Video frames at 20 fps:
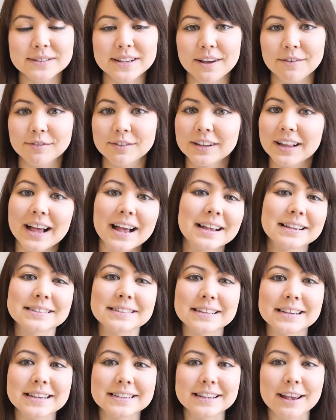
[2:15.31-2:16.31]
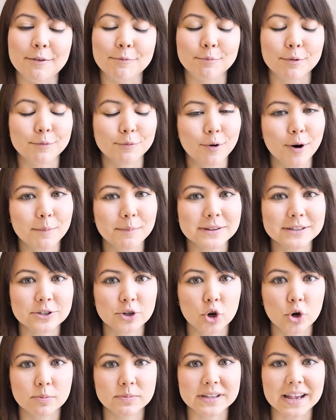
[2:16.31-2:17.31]
have classes, have performance
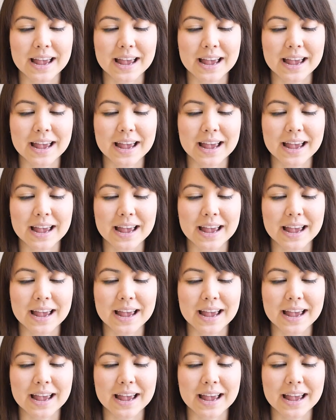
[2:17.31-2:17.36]
groups,